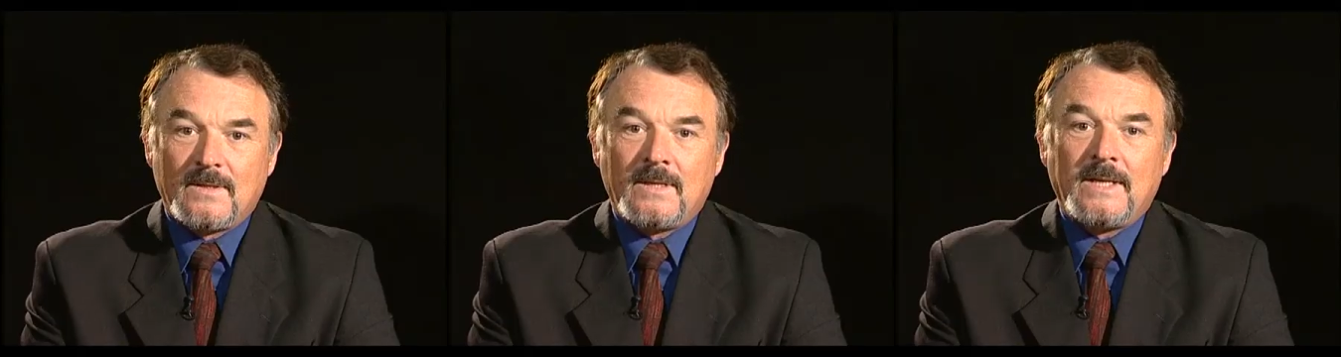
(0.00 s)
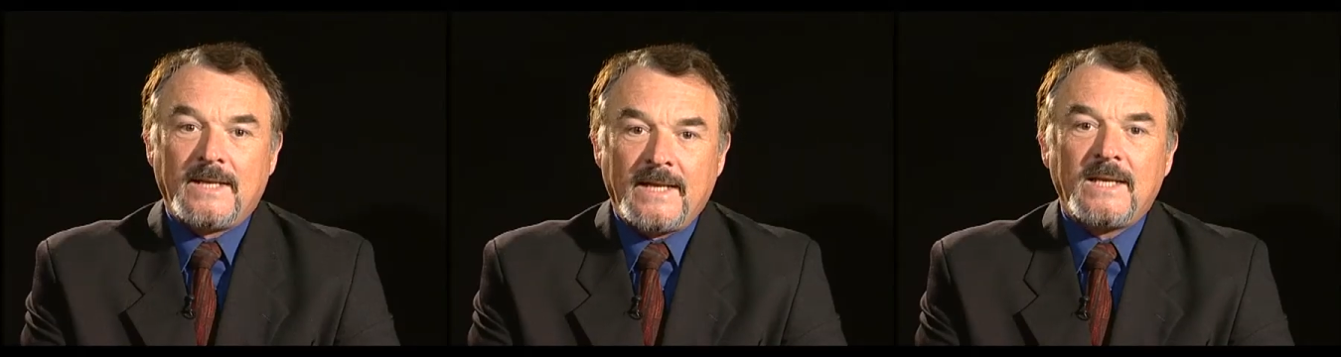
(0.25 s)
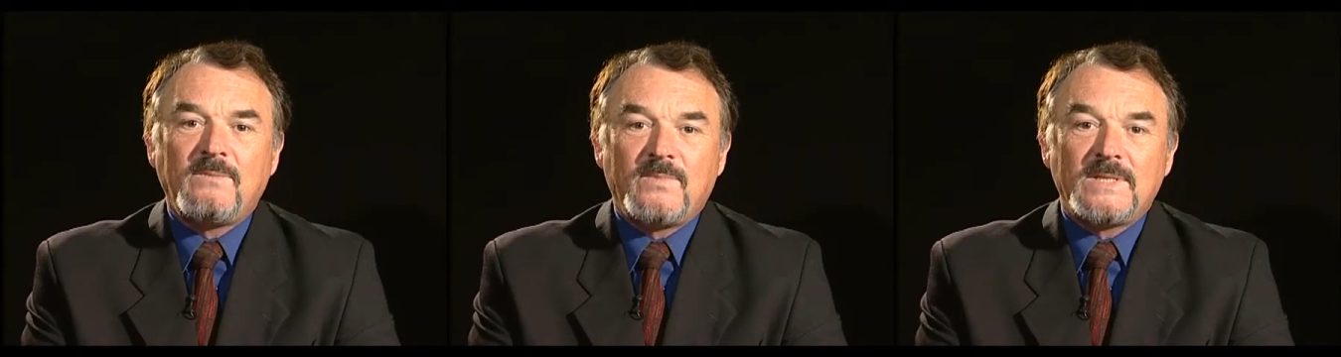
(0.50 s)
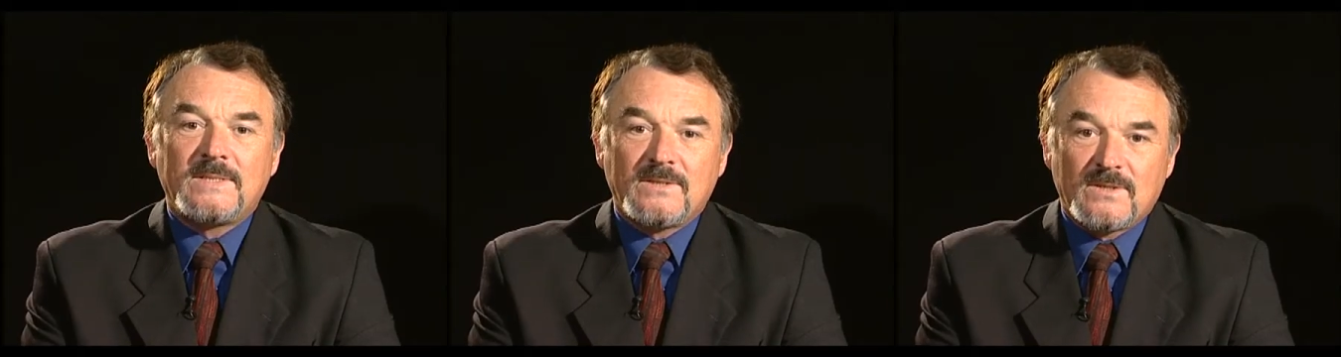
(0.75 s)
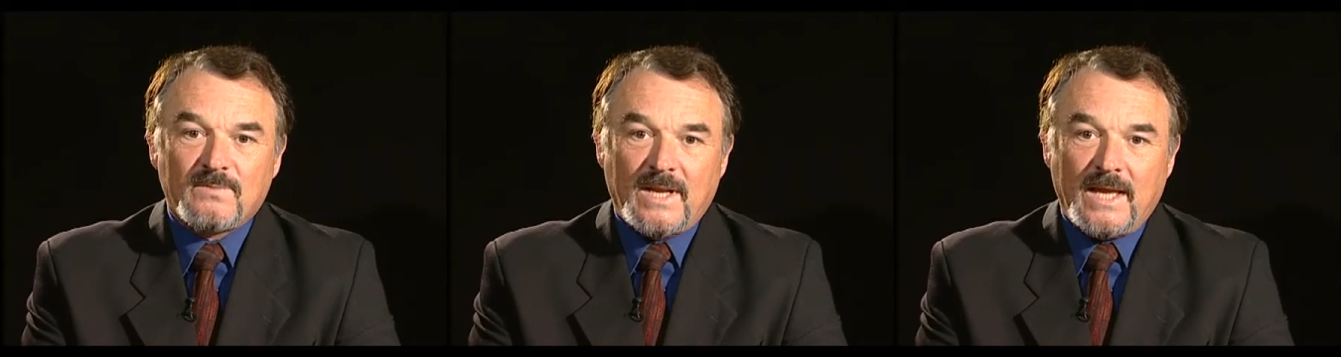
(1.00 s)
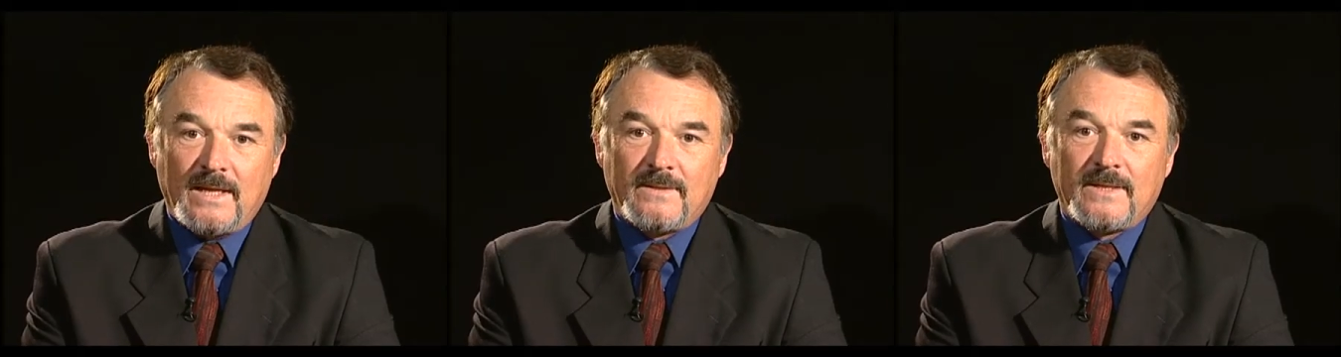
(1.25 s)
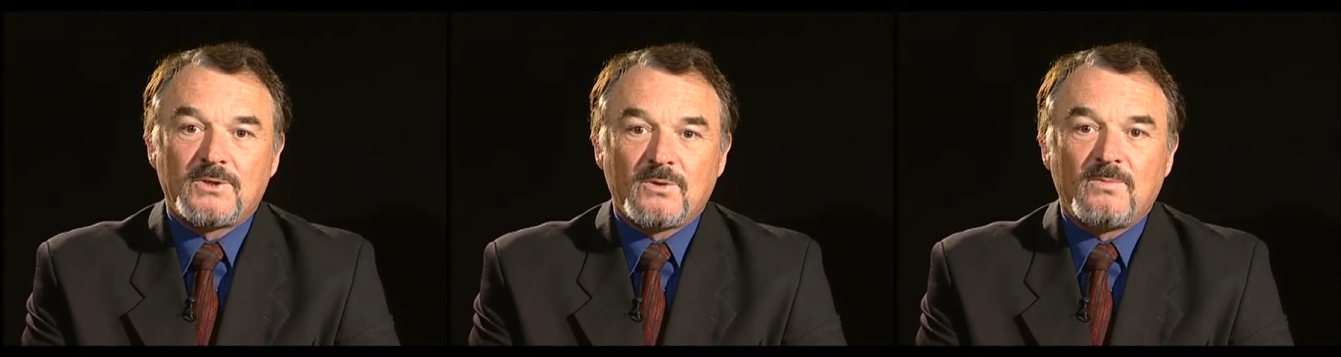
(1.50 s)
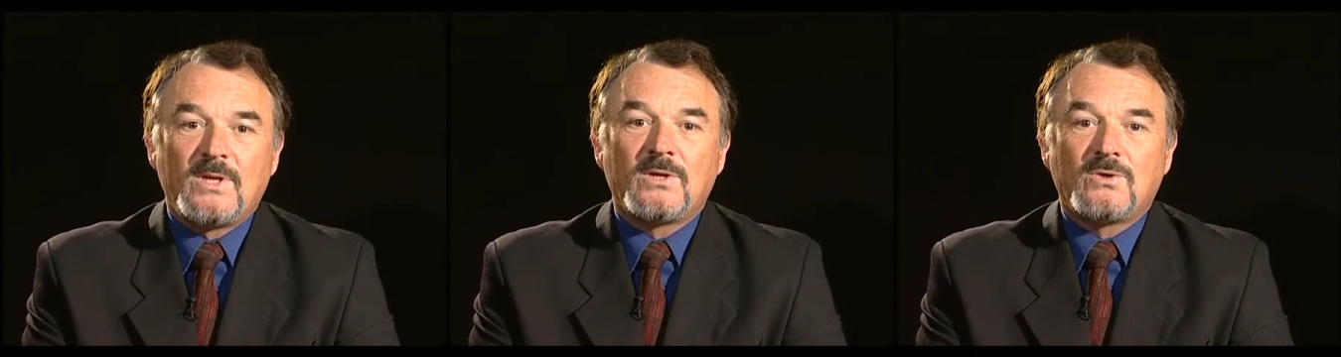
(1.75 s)
In any business plan, there should
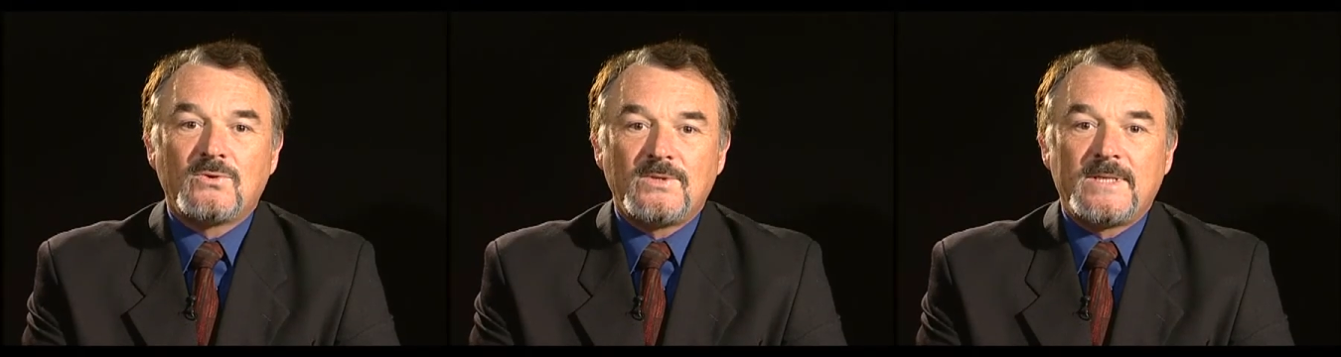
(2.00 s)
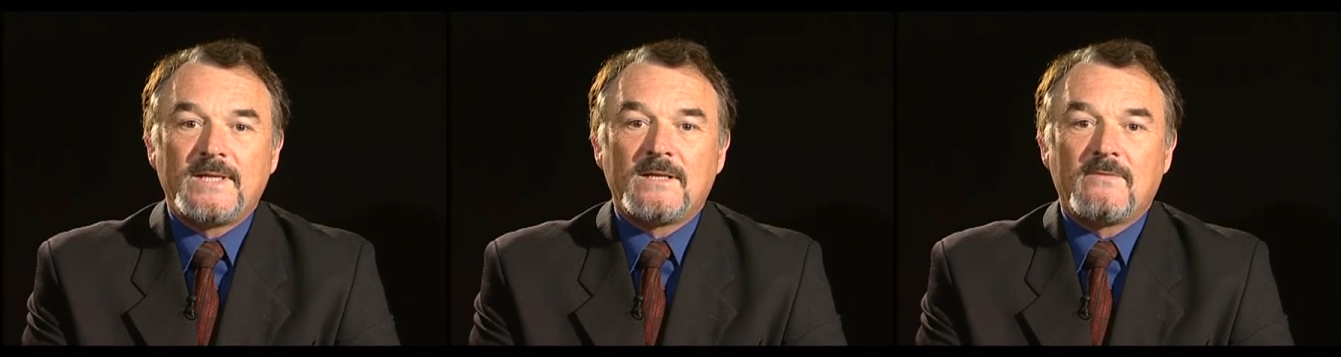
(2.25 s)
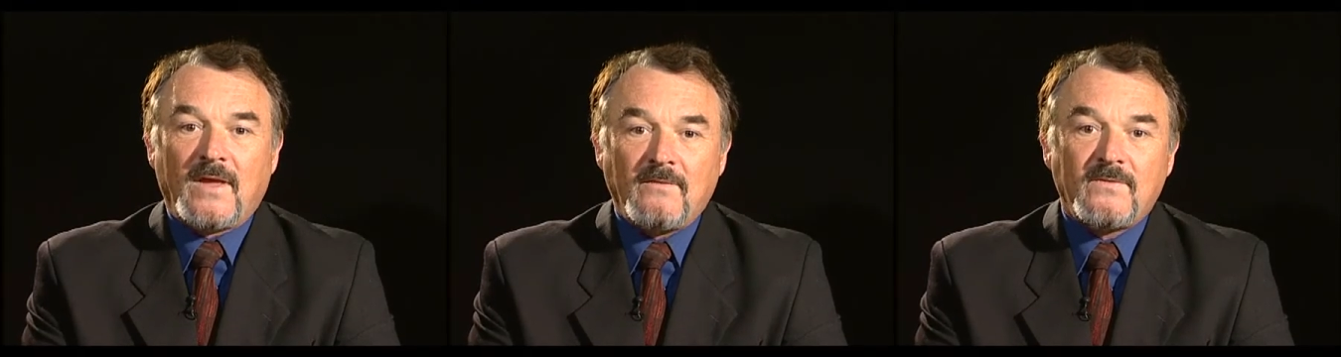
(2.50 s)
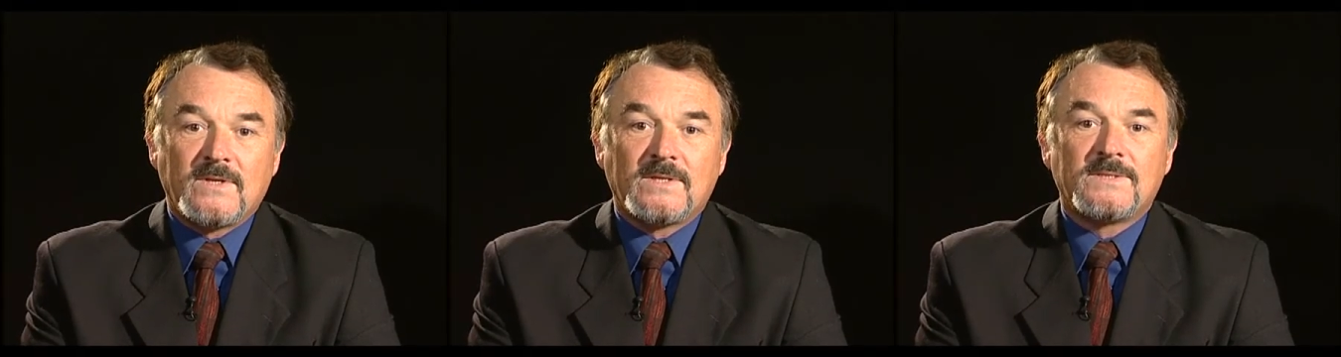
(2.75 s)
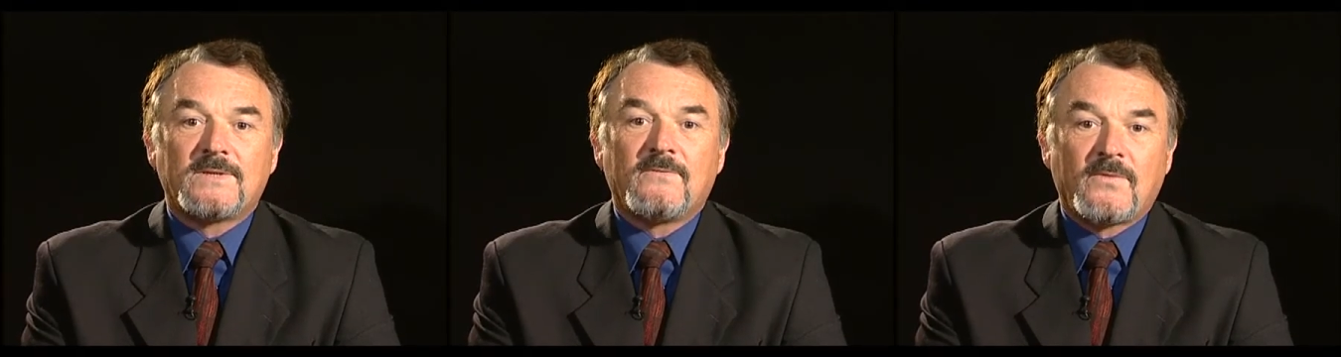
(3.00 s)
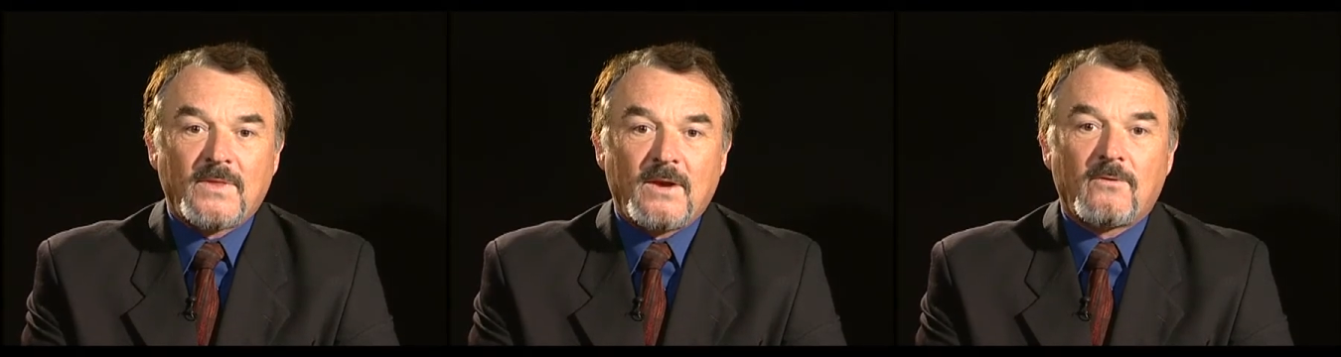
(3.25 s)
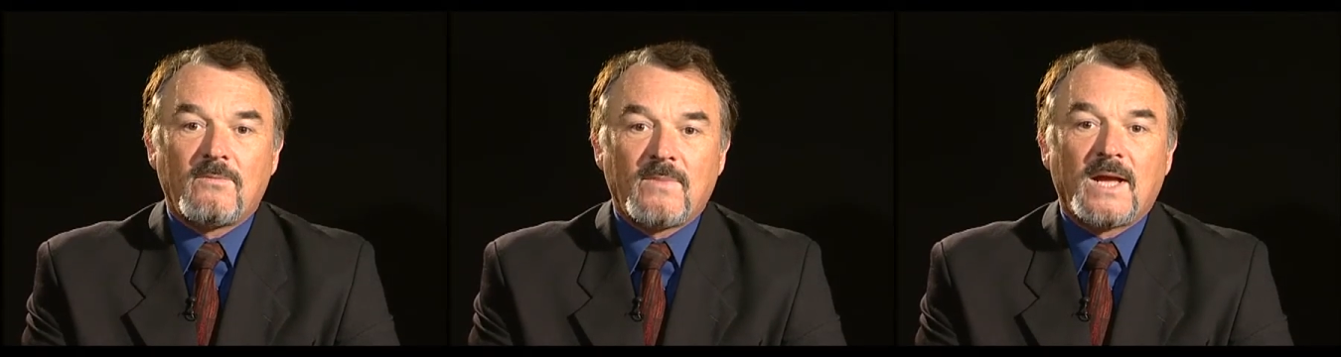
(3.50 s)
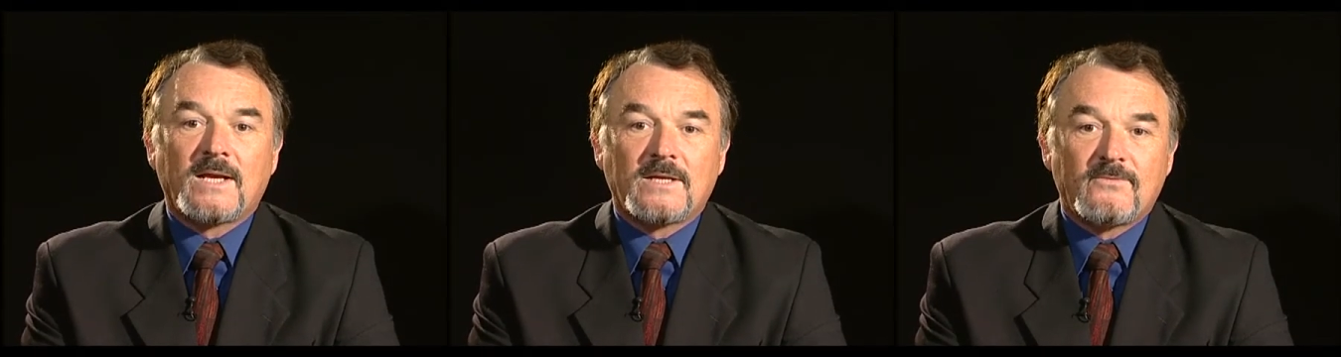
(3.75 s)
be a good deal of evidence of thorough
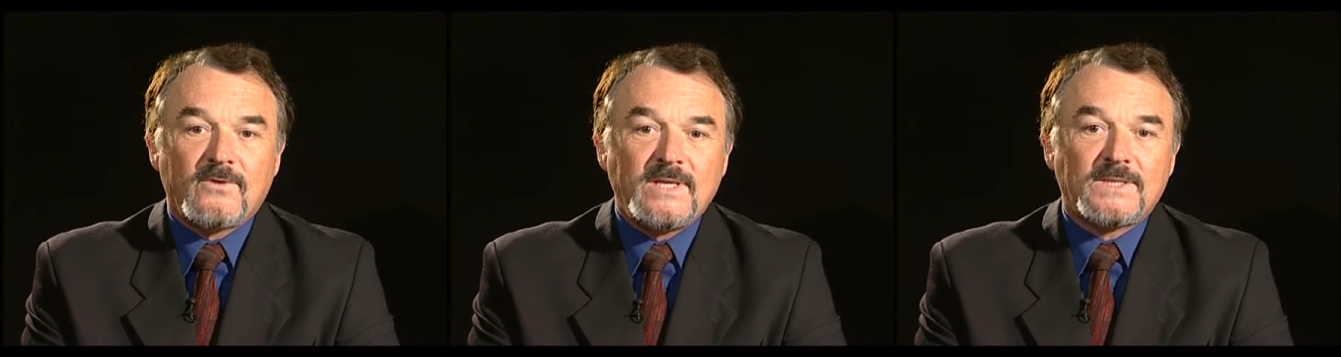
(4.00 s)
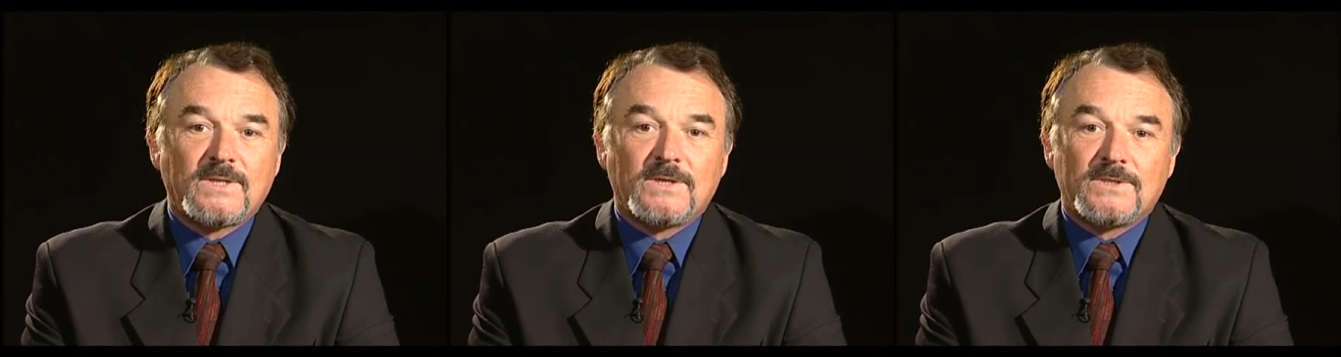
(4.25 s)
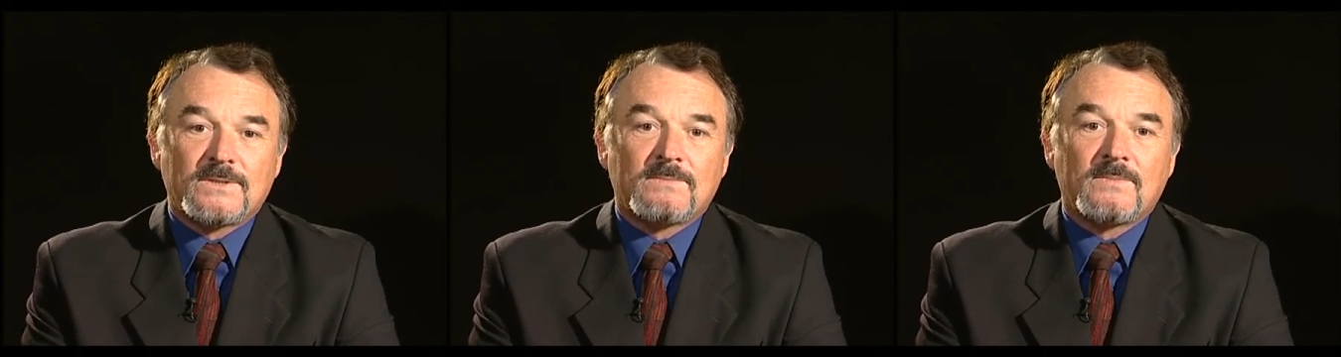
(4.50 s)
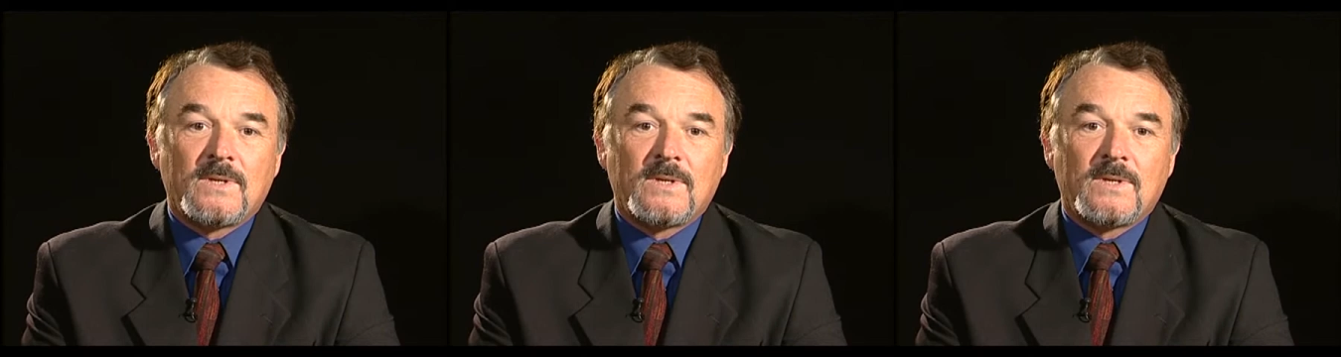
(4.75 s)
market research.